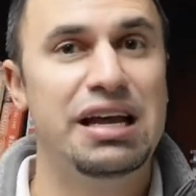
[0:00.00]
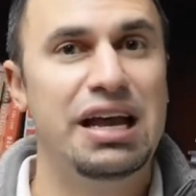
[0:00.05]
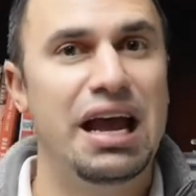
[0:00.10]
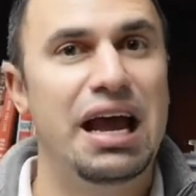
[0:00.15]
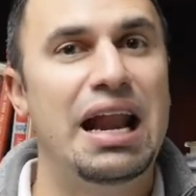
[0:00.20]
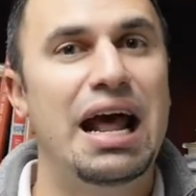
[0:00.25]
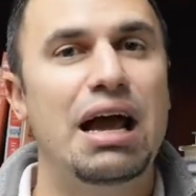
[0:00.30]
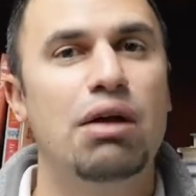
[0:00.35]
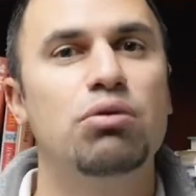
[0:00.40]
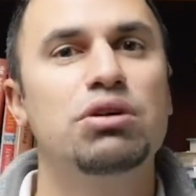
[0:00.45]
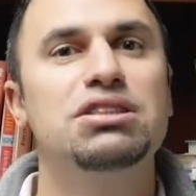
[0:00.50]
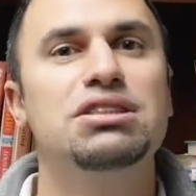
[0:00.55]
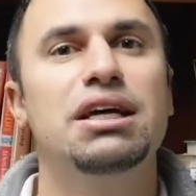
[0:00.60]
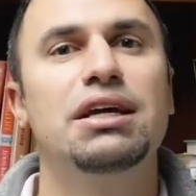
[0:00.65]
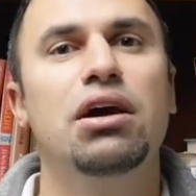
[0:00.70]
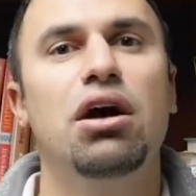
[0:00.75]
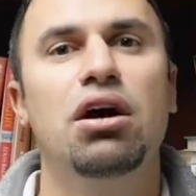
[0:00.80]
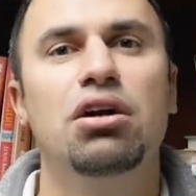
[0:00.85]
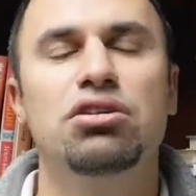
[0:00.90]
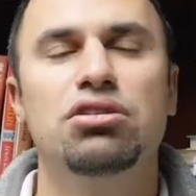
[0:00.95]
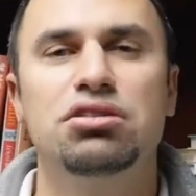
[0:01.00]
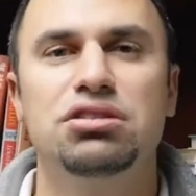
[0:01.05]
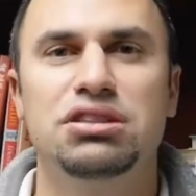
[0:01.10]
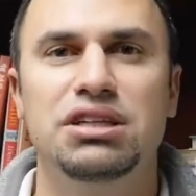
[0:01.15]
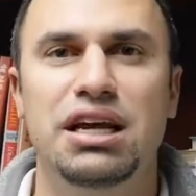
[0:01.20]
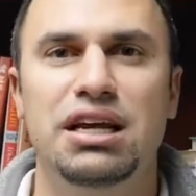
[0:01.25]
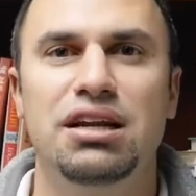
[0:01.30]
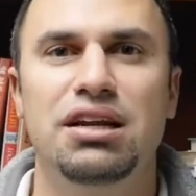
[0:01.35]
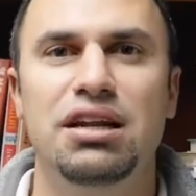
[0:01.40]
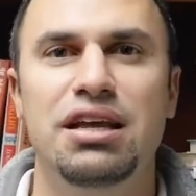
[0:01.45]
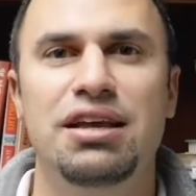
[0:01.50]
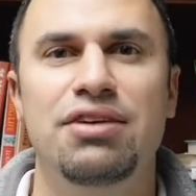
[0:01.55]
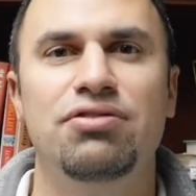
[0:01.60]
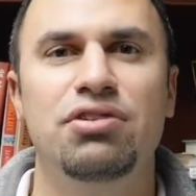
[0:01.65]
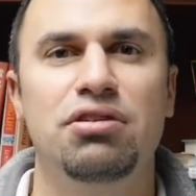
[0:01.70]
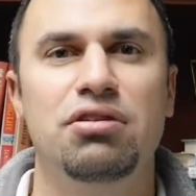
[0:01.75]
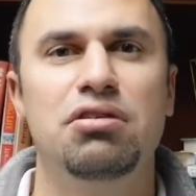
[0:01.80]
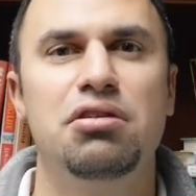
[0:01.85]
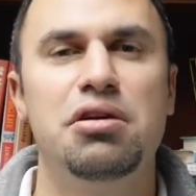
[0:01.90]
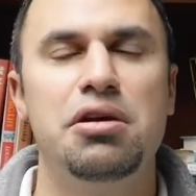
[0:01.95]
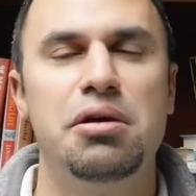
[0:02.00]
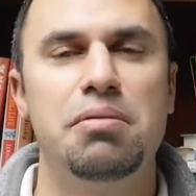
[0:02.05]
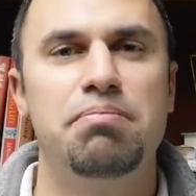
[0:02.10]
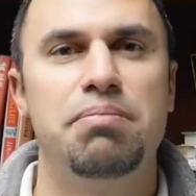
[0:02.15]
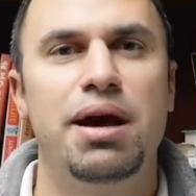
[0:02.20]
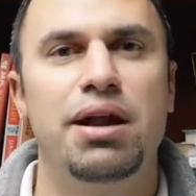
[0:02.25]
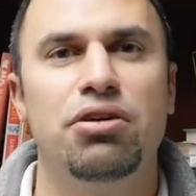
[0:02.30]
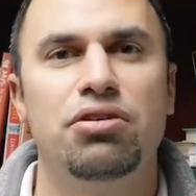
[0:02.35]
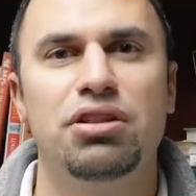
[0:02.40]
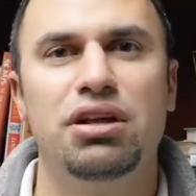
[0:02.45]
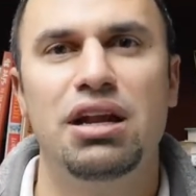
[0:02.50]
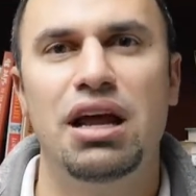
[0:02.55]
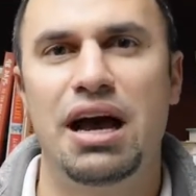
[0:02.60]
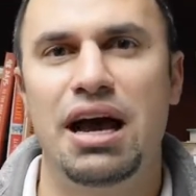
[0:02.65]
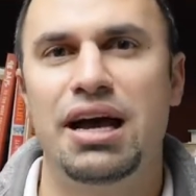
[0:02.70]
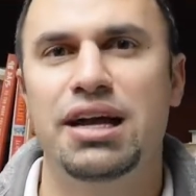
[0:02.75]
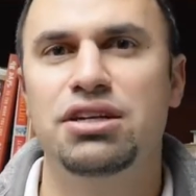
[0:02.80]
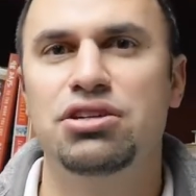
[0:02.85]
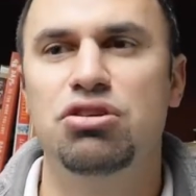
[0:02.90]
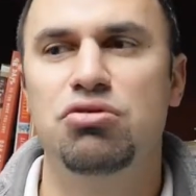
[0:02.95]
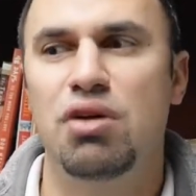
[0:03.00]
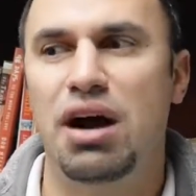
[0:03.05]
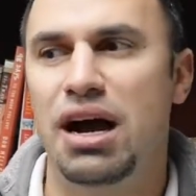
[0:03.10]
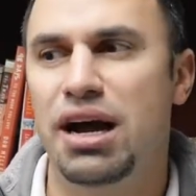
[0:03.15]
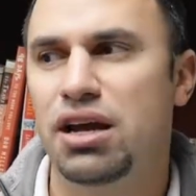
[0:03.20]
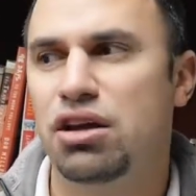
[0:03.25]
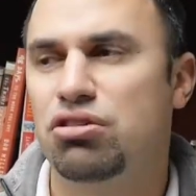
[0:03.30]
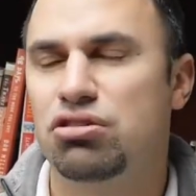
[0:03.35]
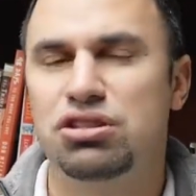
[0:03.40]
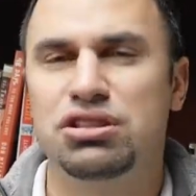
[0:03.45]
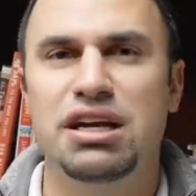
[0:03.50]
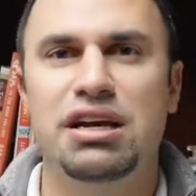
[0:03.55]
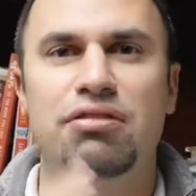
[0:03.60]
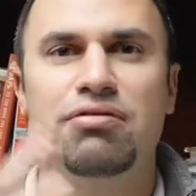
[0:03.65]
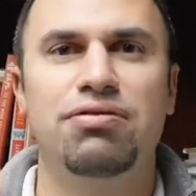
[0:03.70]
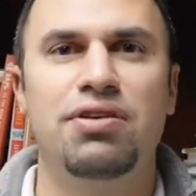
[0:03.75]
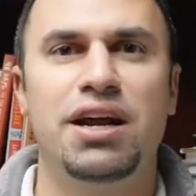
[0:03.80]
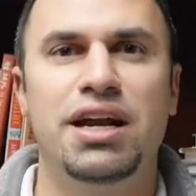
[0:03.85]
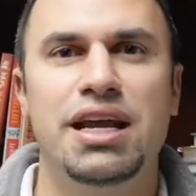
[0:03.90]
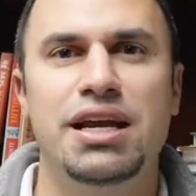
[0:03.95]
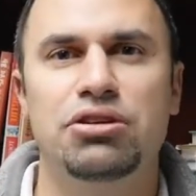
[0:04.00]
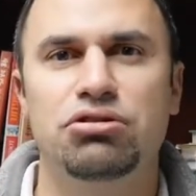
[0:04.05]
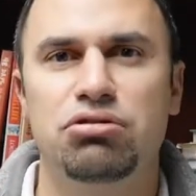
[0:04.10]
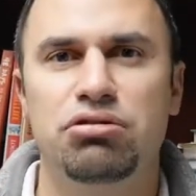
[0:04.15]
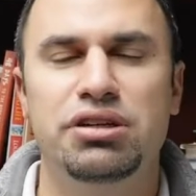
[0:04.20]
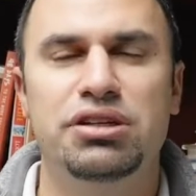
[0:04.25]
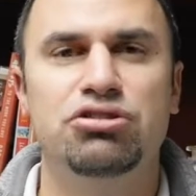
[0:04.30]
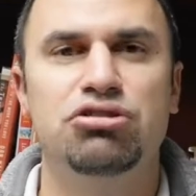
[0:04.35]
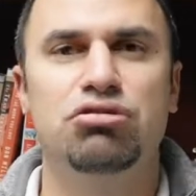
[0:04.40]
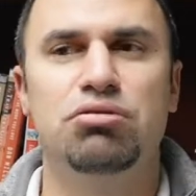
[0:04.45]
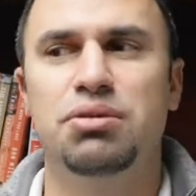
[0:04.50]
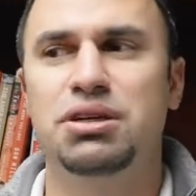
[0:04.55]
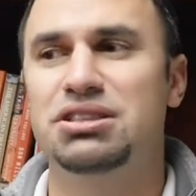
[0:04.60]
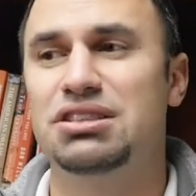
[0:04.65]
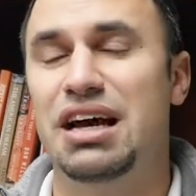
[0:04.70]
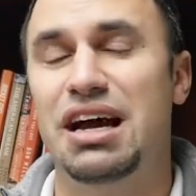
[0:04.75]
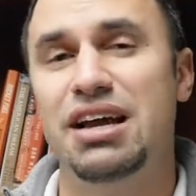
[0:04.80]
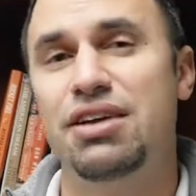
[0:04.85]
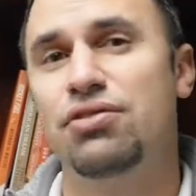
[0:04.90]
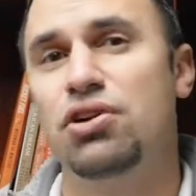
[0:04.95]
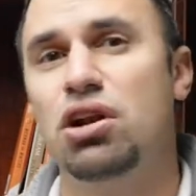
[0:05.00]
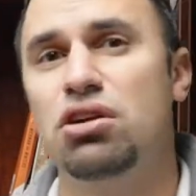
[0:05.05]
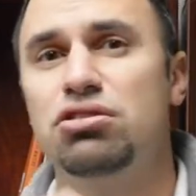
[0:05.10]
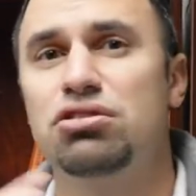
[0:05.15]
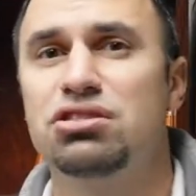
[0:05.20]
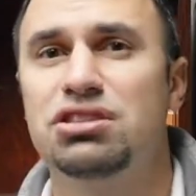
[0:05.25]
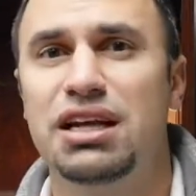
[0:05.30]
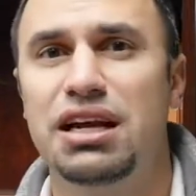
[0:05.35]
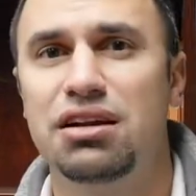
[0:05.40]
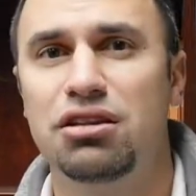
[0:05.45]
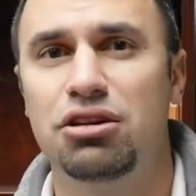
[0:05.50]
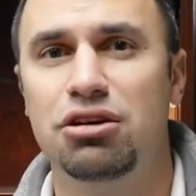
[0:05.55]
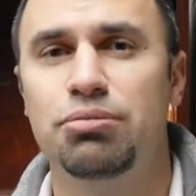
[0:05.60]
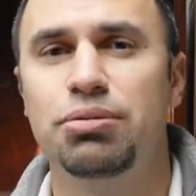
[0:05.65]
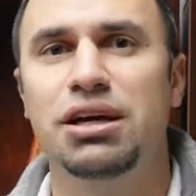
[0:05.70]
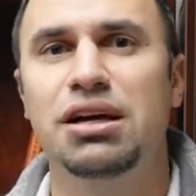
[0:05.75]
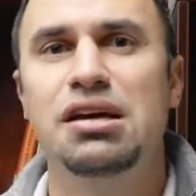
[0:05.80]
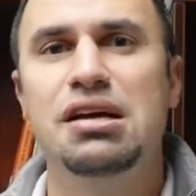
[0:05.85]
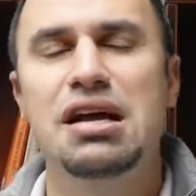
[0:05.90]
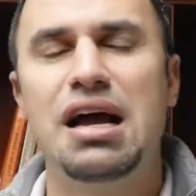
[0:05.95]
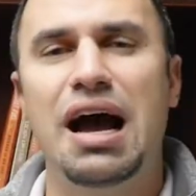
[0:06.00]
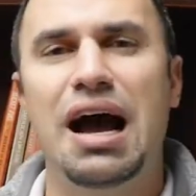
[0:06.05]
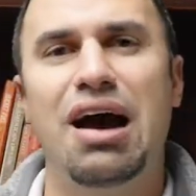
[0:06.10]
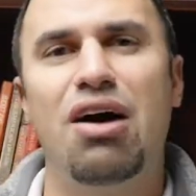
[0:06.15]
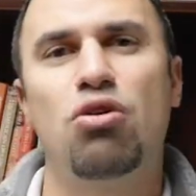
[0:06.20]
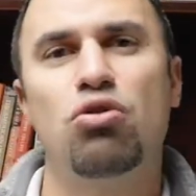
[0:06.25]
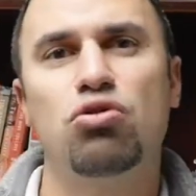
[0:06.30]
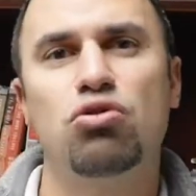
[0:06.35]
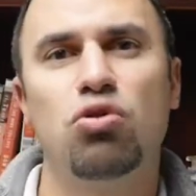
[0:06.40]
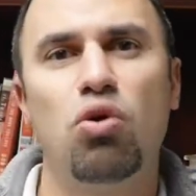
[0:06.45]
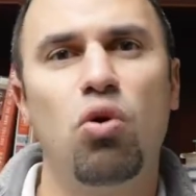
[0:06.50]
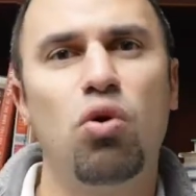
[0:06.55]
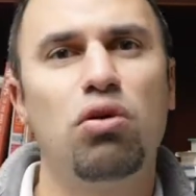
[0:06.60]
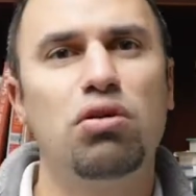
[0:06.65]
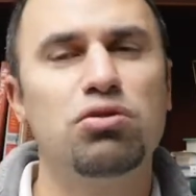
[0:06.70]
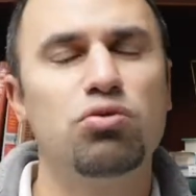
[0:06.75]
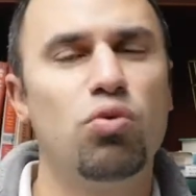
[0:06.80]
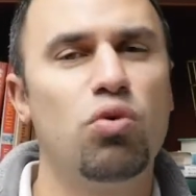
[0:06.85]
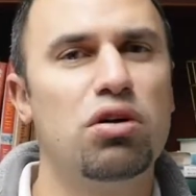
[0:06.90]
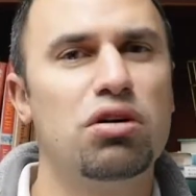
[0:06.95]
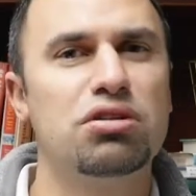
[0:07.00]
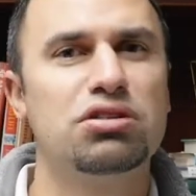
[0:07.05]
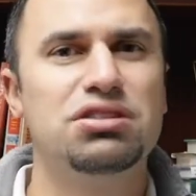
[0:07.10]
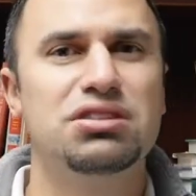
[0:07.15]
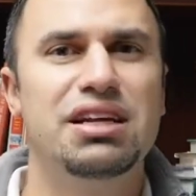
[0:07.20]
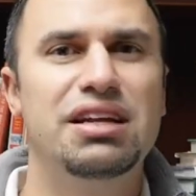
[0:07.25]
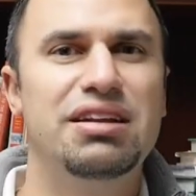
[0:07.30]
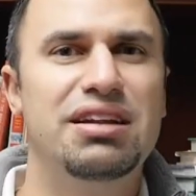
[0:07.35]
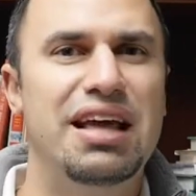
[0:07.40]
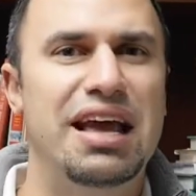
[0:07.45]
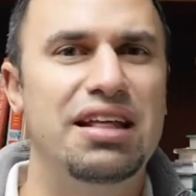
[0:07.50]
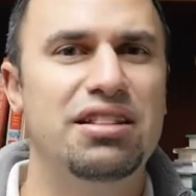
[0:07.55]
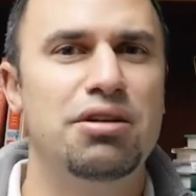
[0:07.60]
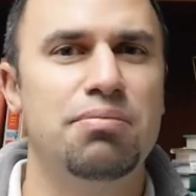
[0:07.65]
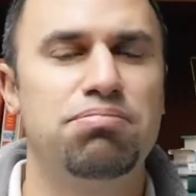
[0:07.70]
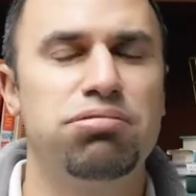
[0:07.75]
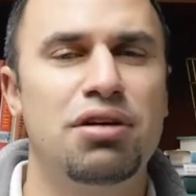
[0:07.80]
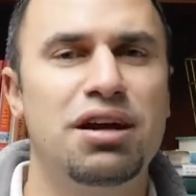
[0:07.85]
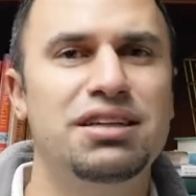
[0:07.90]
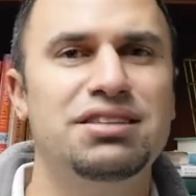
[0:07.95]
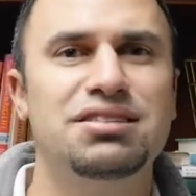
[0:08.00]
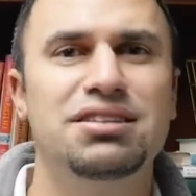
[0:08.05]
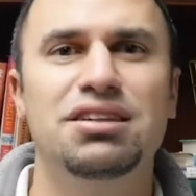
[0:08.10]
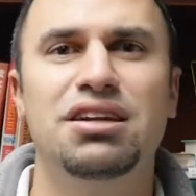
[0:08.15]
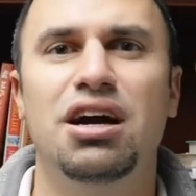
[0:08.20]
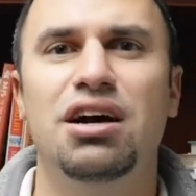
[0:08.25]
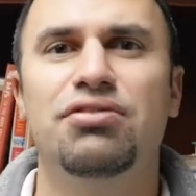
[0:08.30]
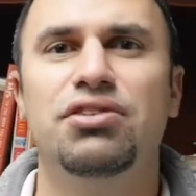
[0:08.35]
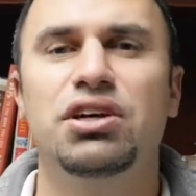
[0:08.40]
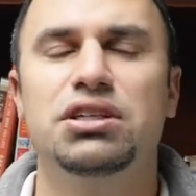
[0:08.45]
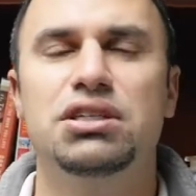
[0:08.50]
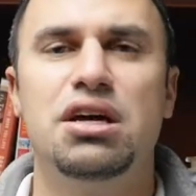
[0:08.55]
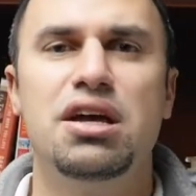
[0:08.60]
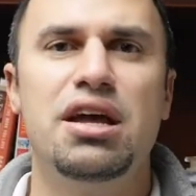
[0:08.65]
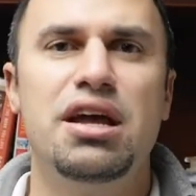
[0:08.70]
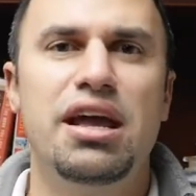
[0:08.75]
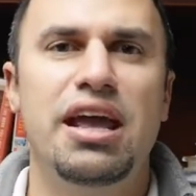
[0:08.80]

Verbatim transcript: And I would say understand it even better than I do. I understand financial instruments. I even understand a little bit how gold works and the pricing of it.